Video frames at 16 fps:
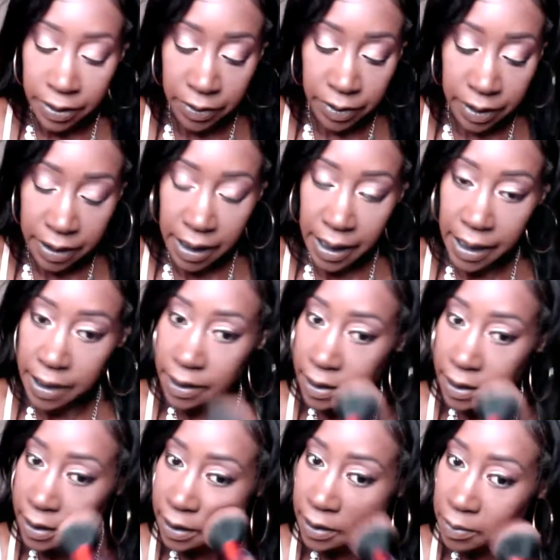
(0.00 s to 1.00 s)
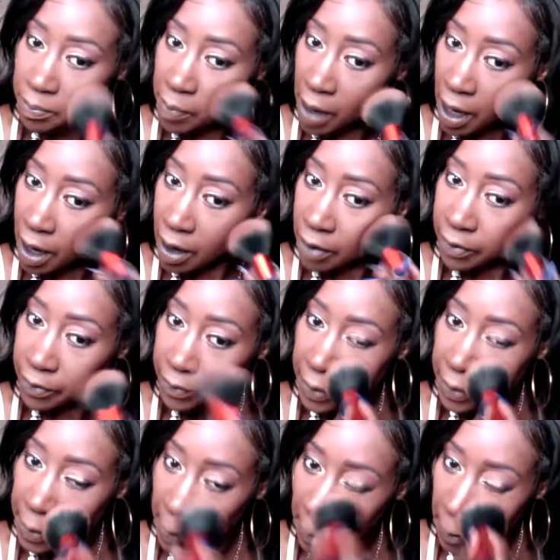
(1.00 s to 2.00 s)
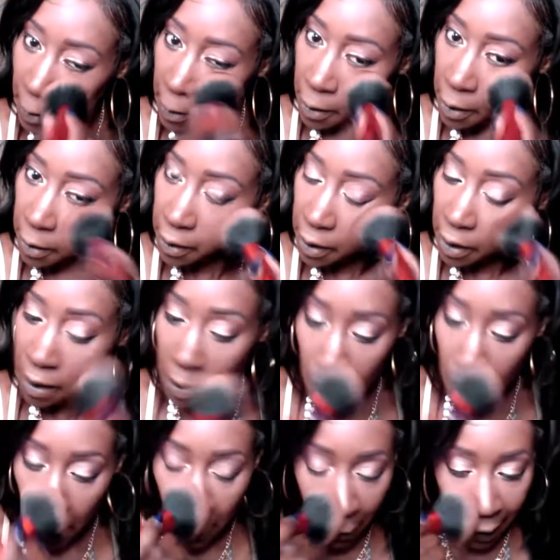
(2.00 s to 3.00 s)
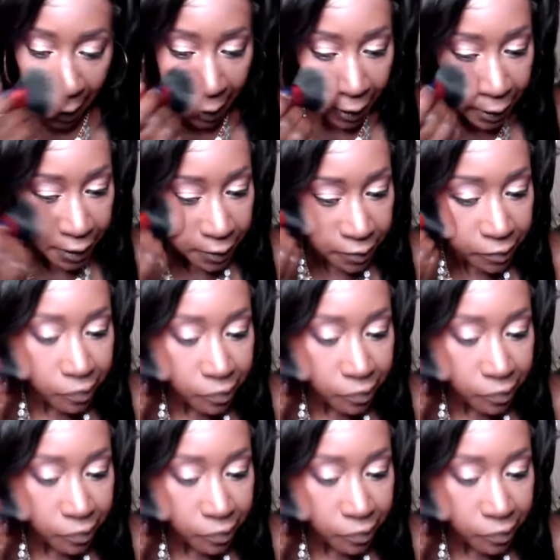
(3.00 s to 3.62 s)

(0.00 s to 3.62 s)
The setting spray is going to take this powdery